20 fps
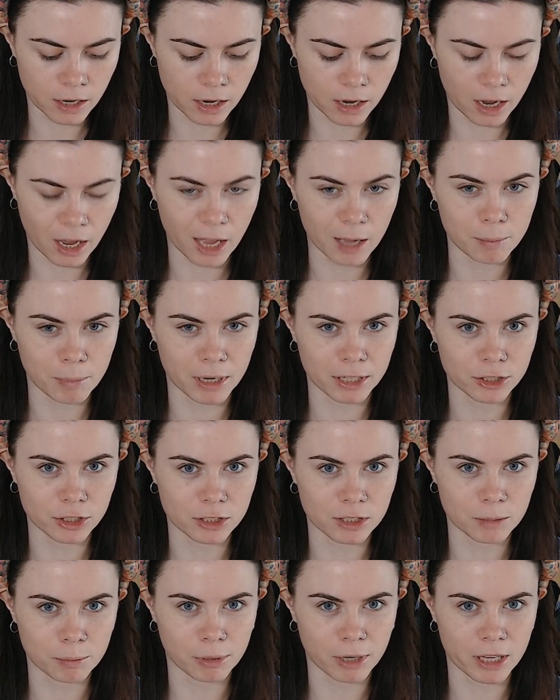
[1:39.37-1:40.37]
I might
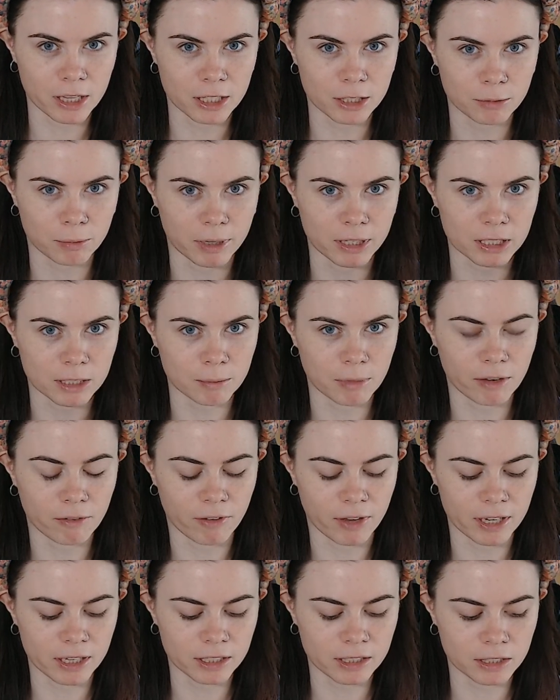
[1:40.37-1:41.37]
just apply this right to my
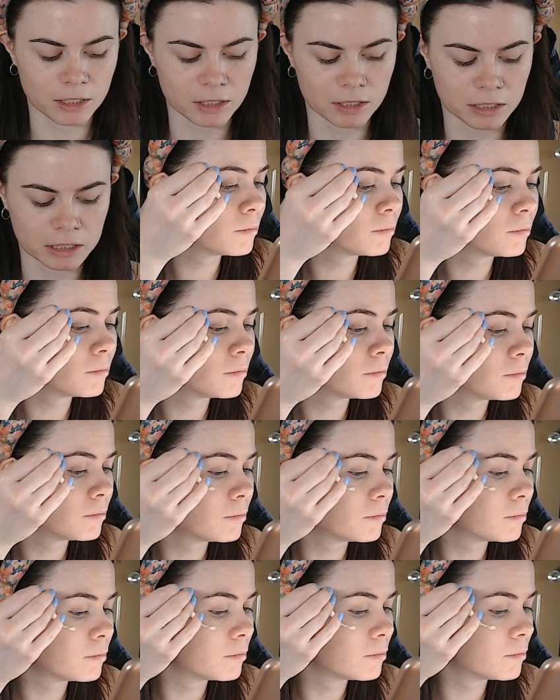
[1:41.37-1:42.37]
face.
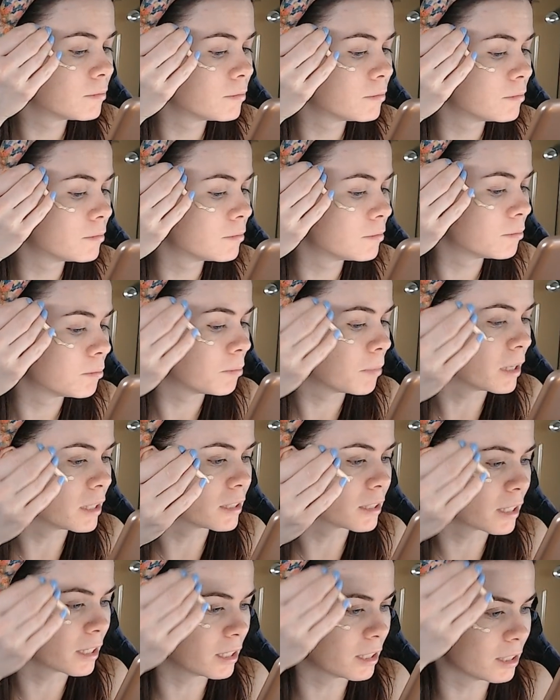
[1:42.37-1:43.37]
My
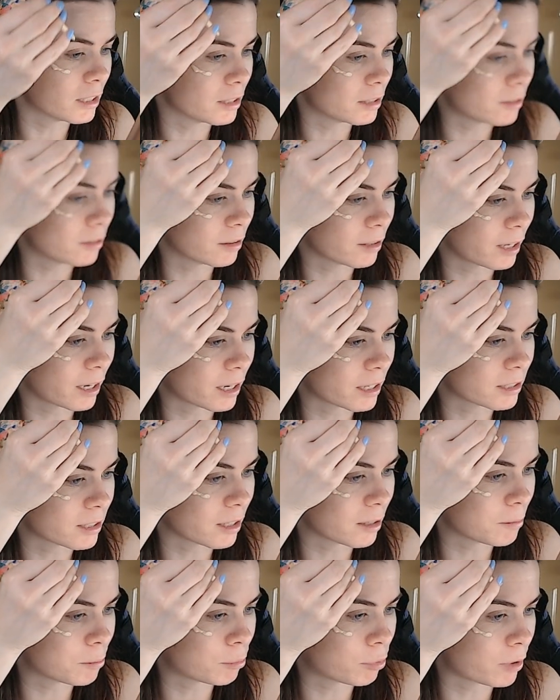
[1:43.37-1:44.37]
skin is, like I
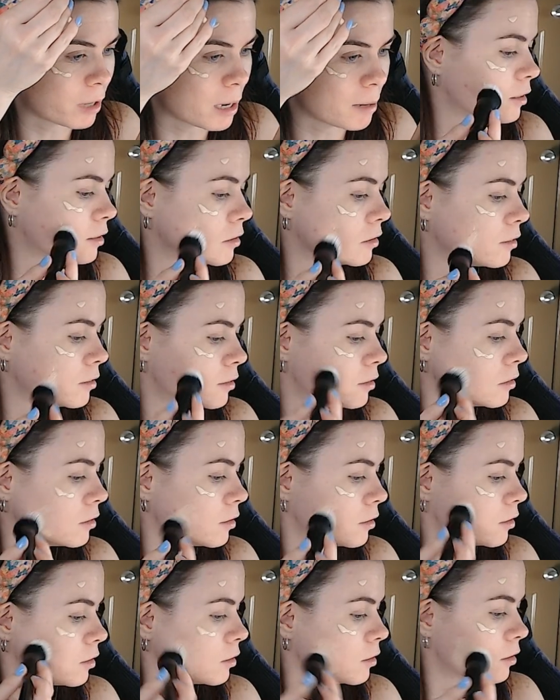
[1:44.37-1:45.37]
said, prepped.
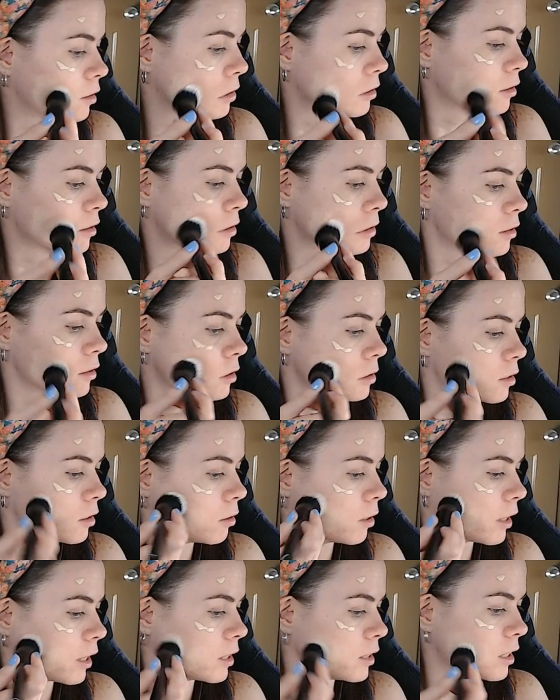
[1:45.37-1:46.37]
So
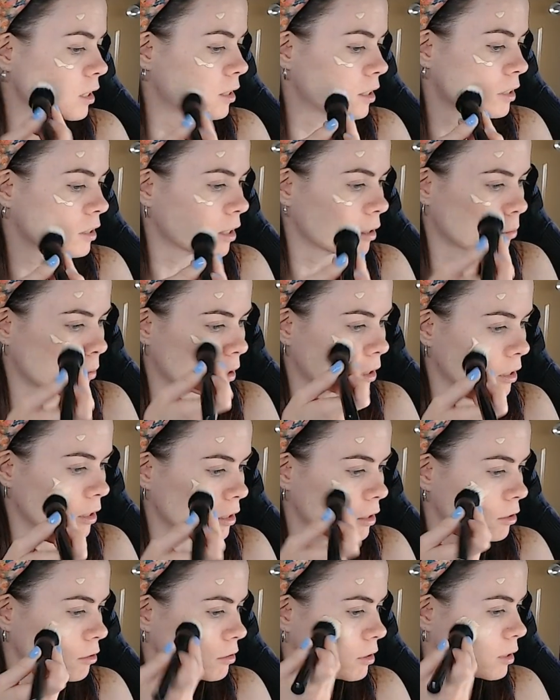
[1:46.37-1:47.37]
like I said, this side we're going to
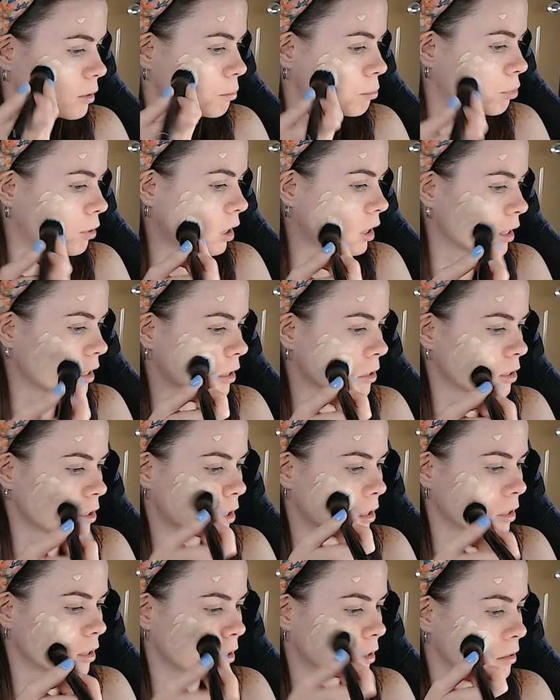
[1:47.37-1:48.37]
use the brush.
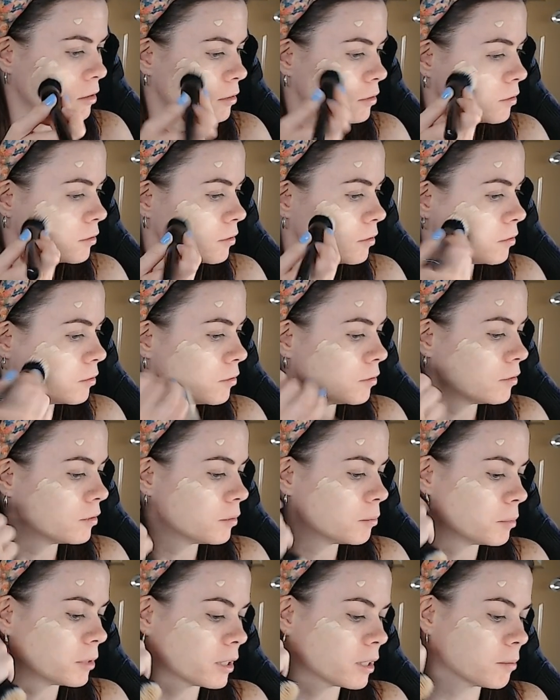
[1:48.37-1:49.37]

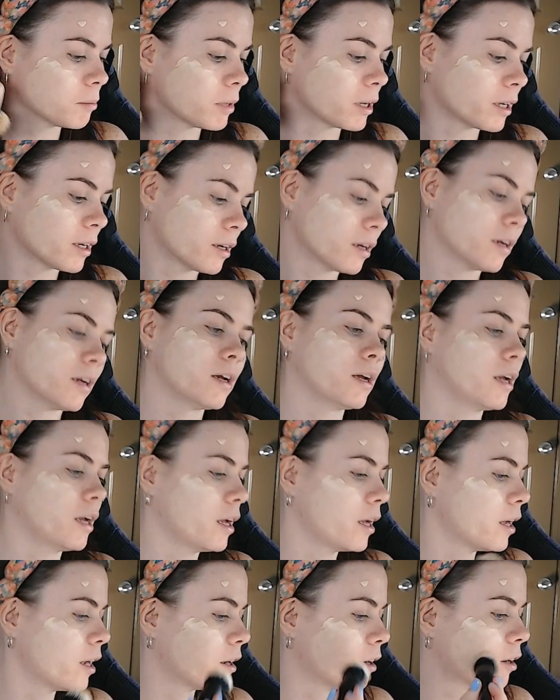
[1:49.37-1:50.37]
Get my
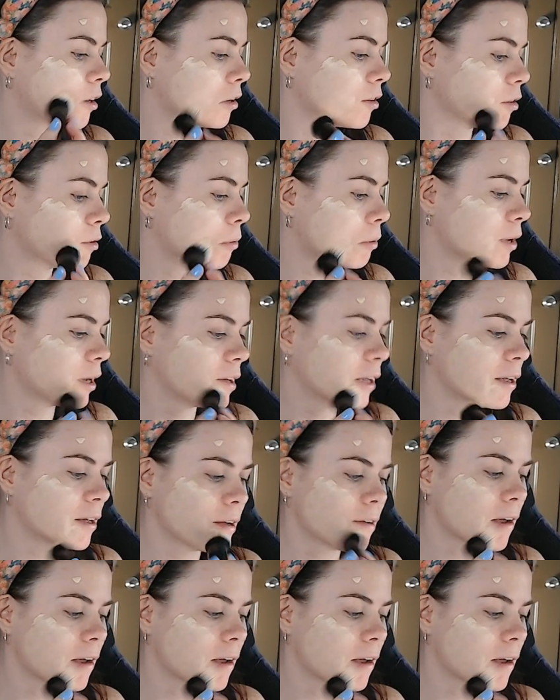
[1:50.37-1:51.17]
hair out of the way.